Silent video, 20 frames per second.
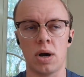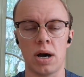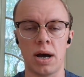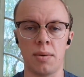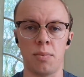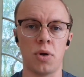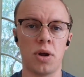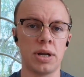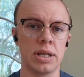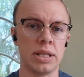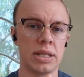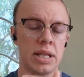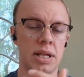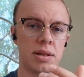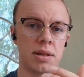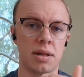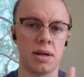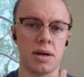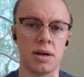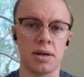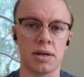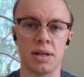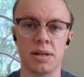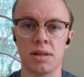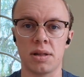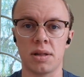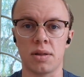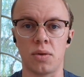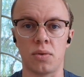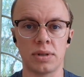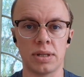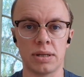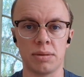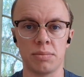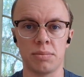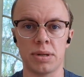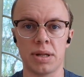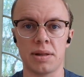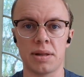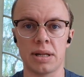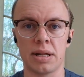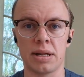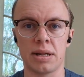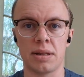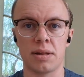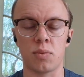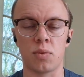I'm running this uh, consulting business.